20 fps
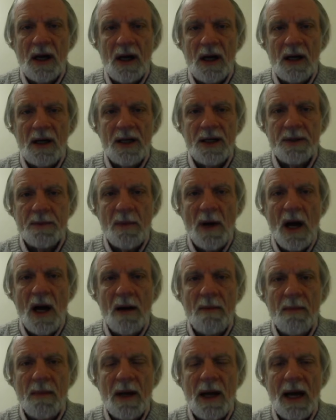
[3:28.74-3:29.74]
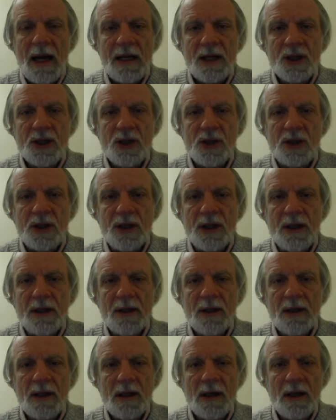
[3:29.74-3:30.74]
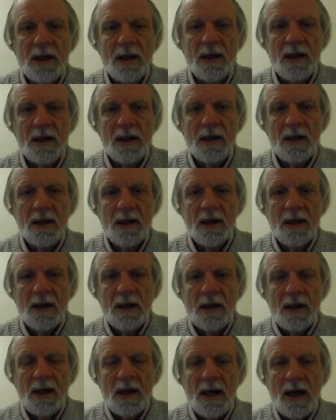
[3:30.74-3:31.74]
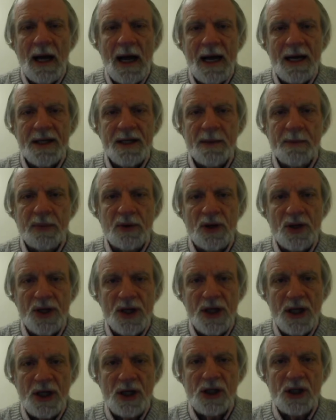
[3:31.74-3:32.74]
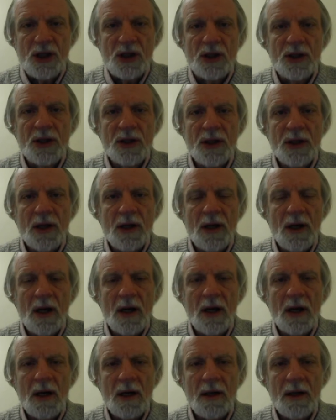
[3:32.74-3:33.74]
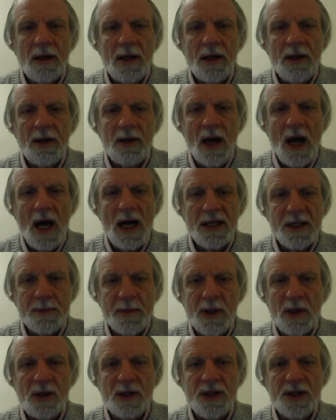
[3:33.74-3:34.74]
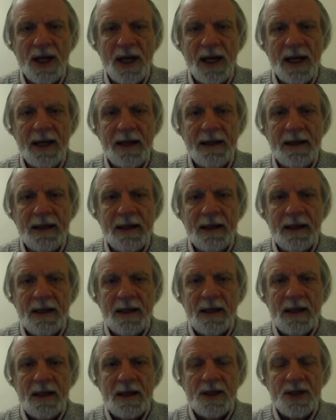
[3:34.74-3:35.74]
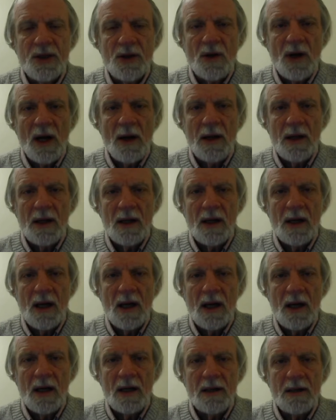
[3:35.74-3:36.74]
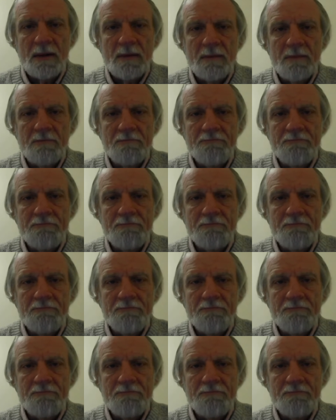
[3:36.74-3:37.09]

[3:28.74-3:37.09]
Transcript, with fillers: Uh, his mom actually uh, has a procedure uh, in the hospital today, so I uh,